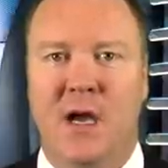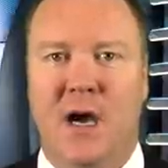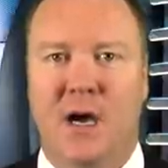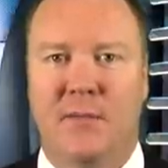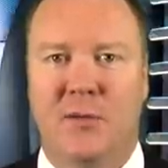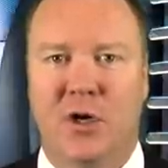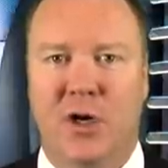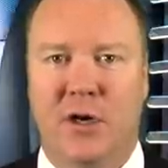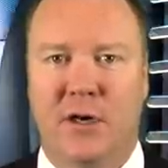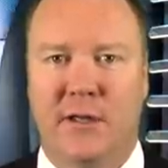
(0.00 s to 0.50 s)

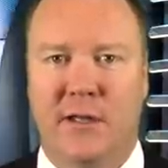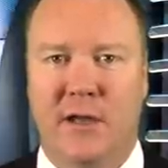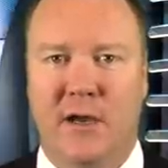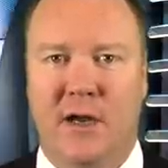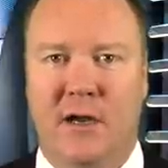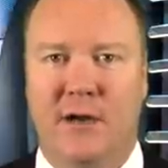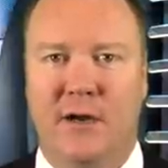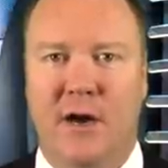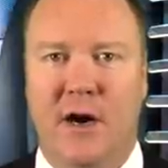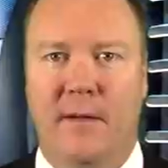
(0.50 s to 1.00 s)
I'm currently
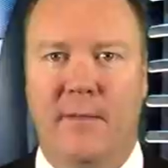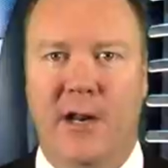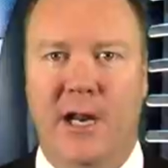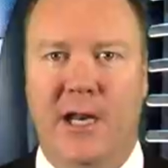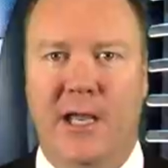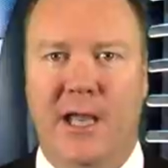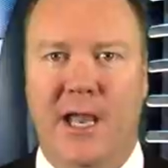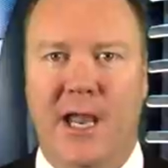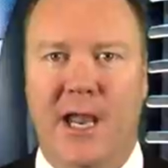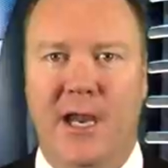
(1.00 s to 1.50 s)
on a
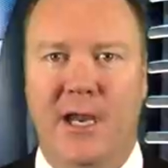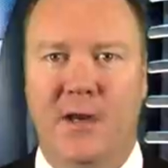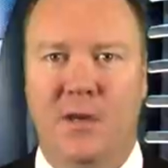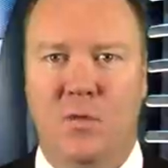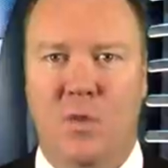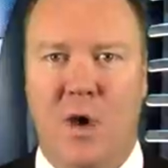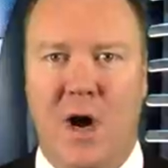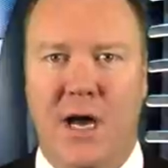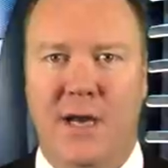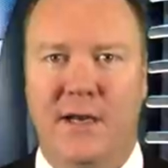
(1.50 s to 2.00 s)
dominating
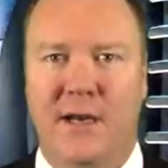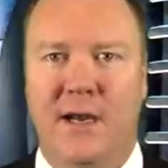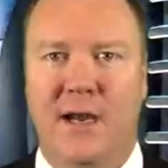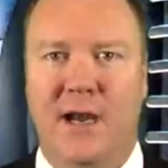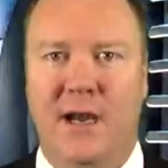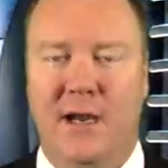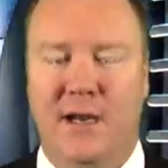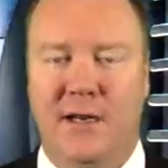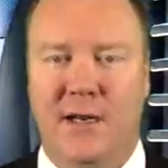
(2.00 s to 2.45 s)
8-1,